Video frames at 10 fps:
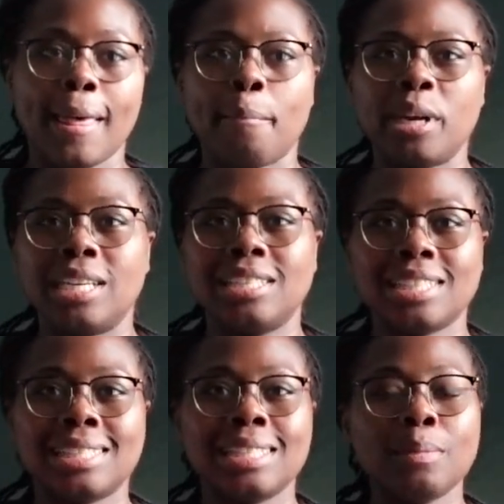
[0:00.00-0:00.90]
but it
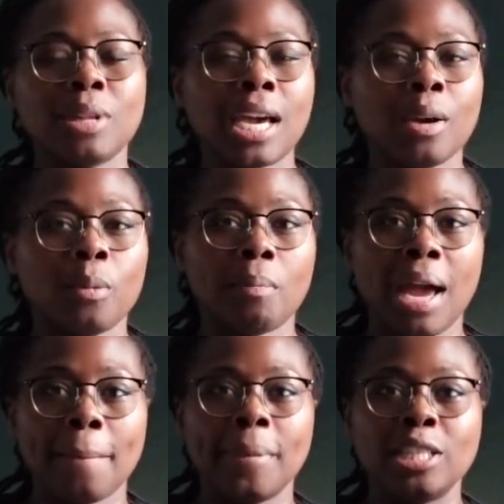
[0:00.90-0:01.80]
just seemed like it
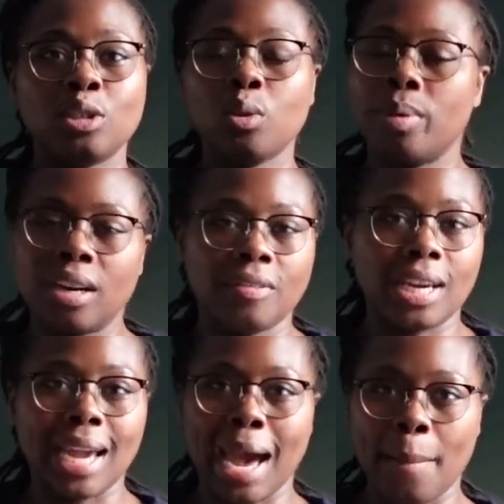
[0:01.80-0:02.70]
might be too big of a
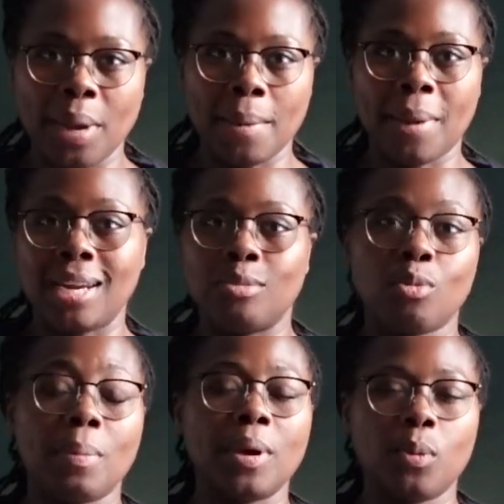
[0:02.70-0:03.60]
gap and my
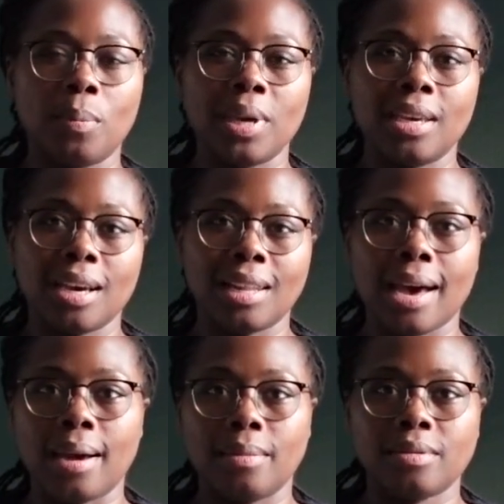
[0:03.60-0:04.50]
ribbing would be a
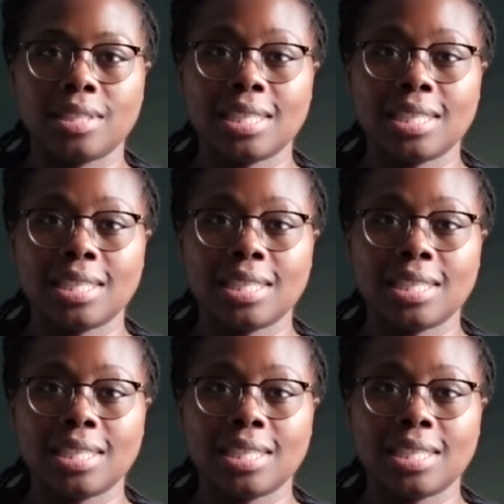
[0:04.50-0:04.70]
lot